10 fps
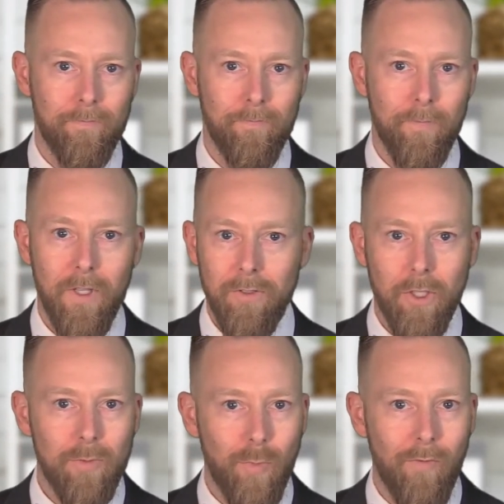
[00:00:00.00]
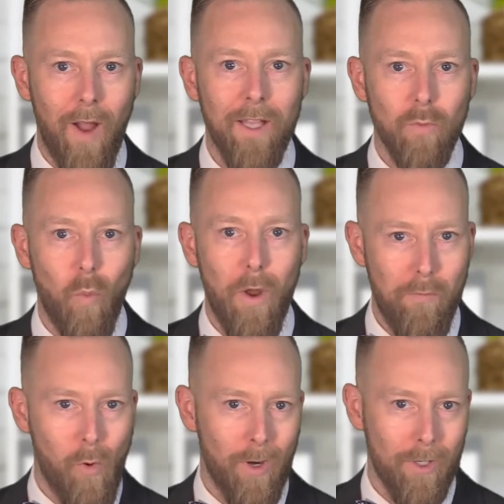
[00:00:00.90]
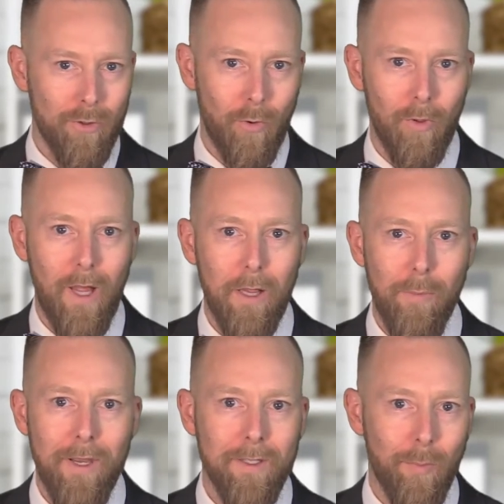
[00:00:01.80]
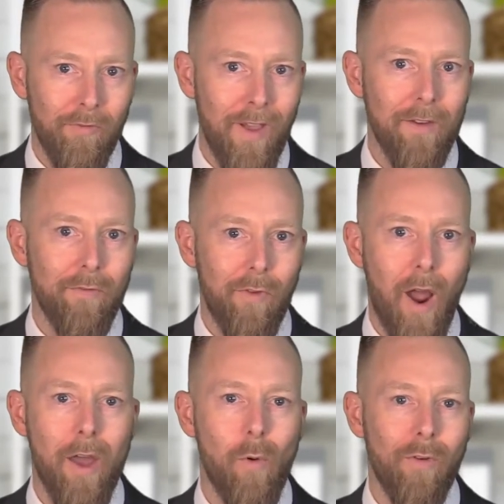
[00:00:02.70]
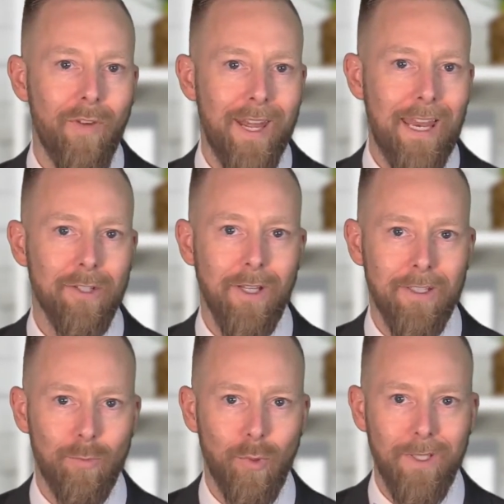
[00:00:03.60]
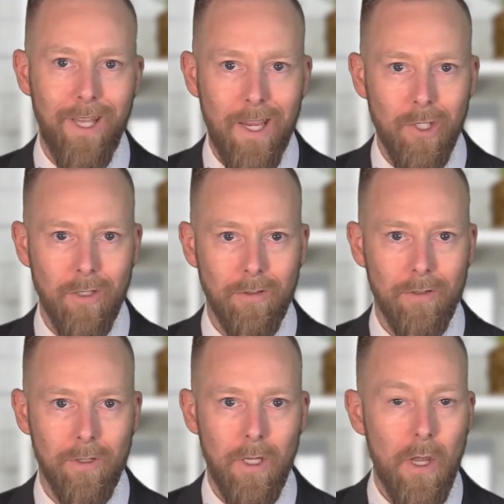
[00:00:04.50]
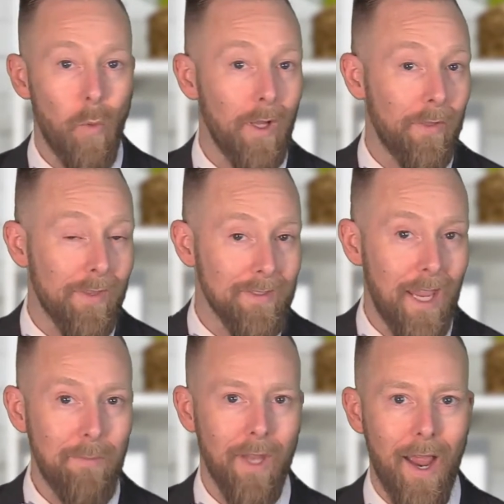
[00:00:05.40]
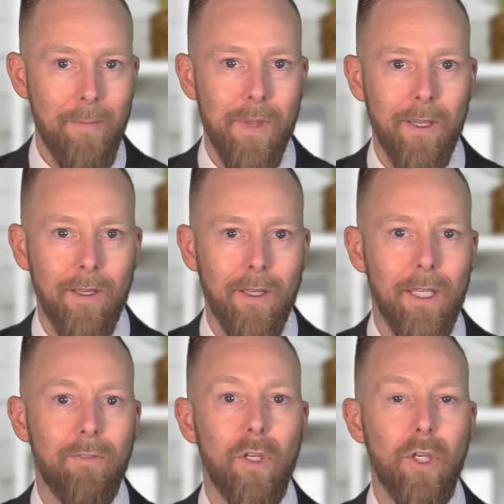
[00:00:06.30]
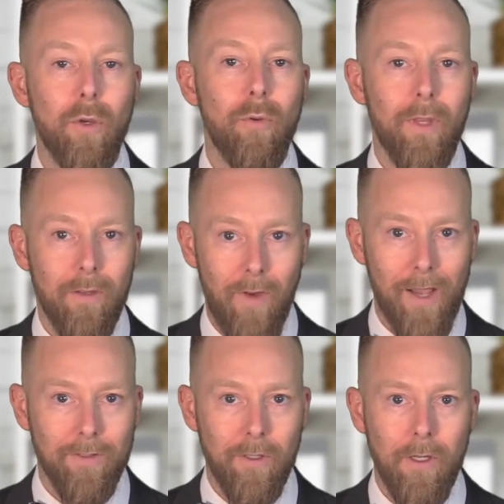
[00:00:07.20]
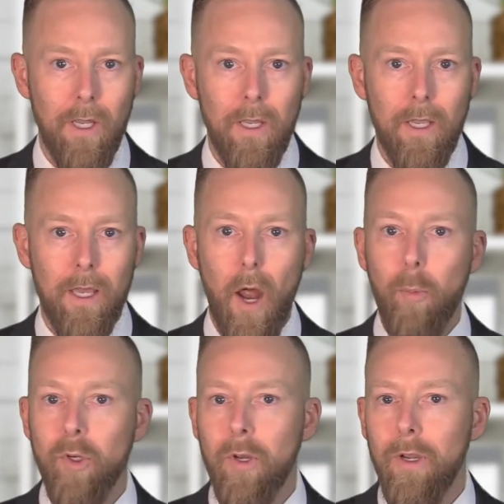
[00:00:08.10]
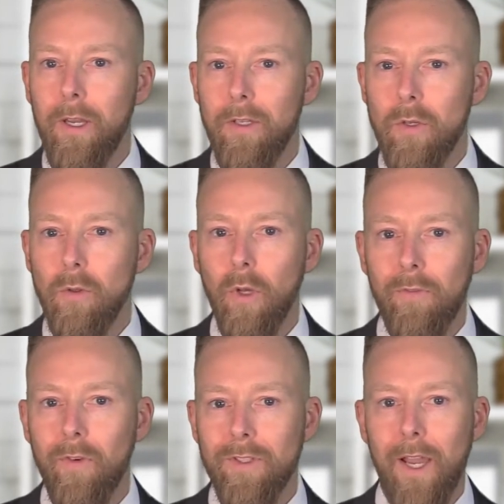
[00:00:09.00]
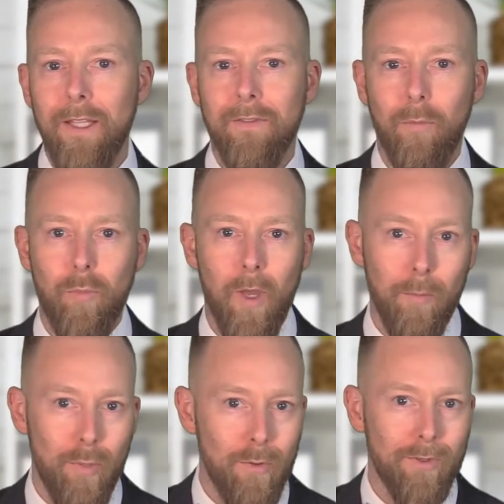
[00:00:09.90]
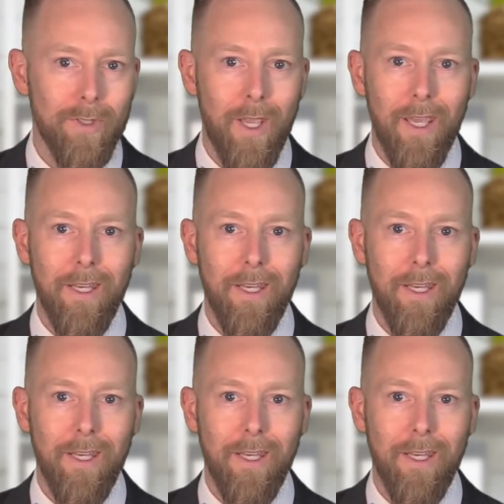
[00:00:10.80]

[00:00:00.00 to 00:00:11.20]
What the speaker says: This just provides one more control element to prevent fraud or financial exploitation, while at the same time giving you, the advisor, an opportunity to look for signs of abuse and